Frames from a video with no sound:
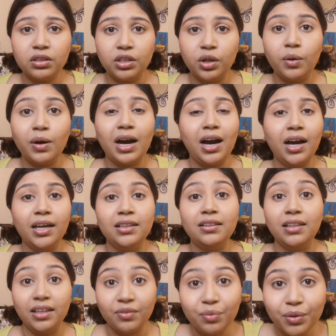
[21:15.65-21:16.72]
I
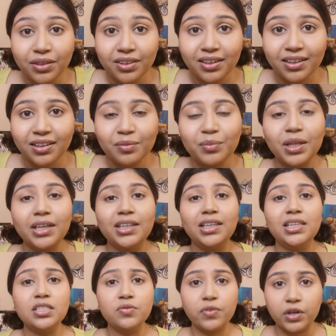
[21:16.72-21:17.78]
live with him. Like,
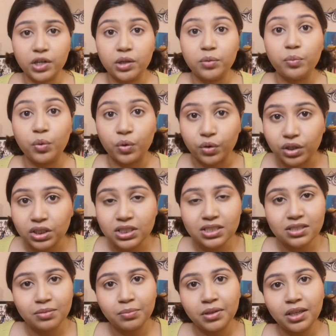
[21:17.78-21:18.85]
he is very important
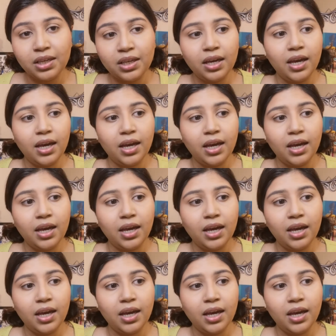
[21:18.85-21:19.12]
to me,